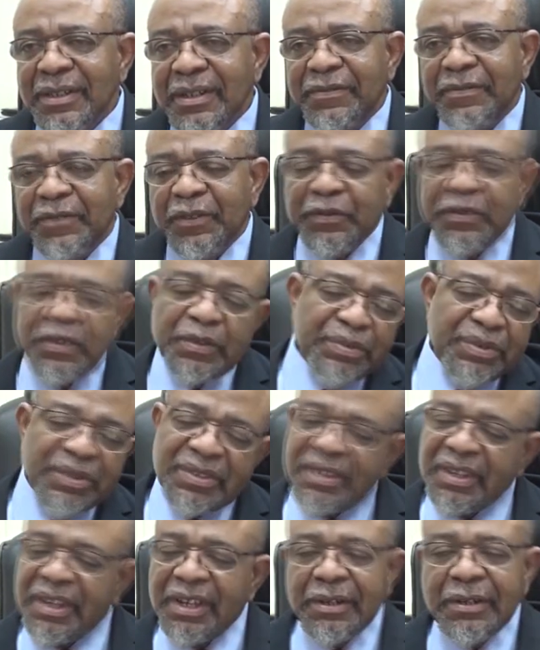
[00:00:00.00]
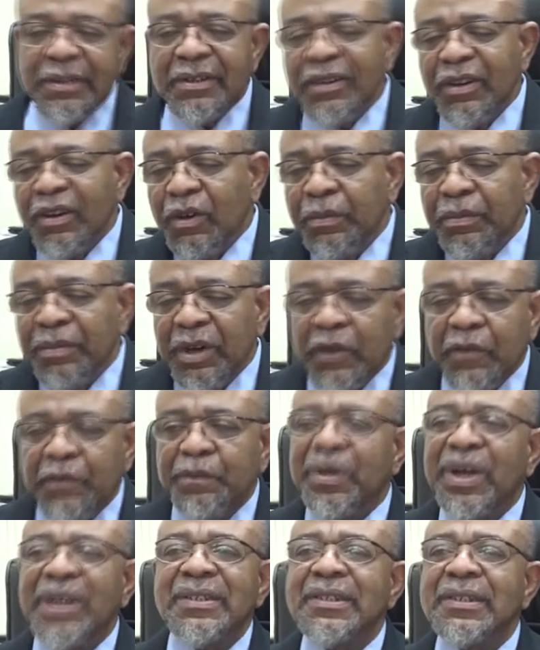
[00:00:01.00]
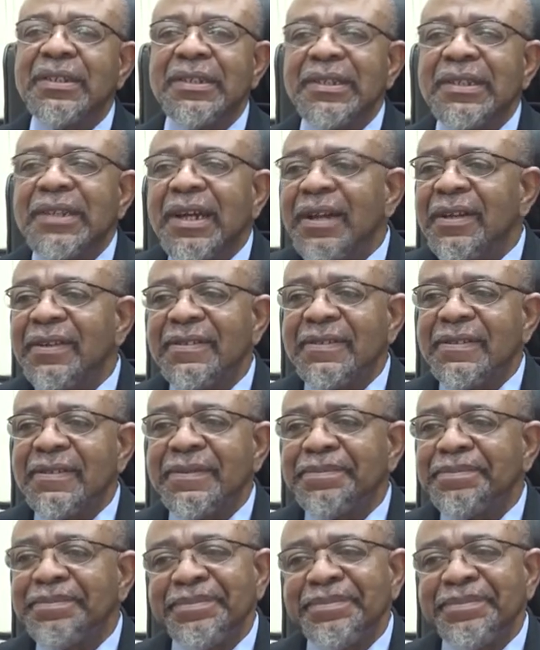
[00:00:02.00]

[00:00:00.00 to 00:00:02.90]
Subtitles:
50% number of passengers.